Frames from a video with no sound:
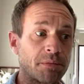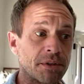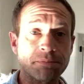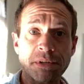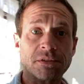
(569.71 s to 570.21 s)

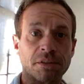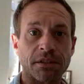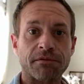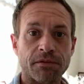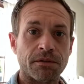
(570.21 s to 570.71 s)
especially
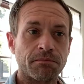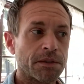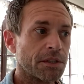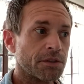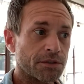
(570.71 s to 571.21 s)
not for
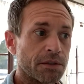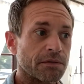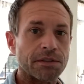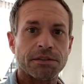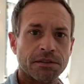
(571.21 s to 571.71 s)

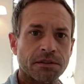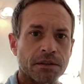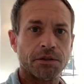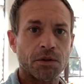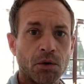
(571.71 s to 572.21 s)
servants for
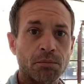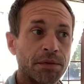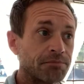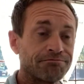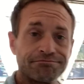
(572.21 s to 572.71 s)
your home, but
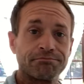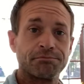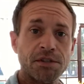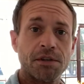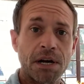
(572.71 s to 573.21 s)

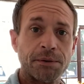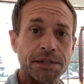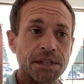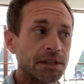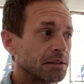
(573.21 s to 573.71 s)
Mr. Howie
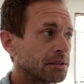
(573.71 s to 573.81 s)
did.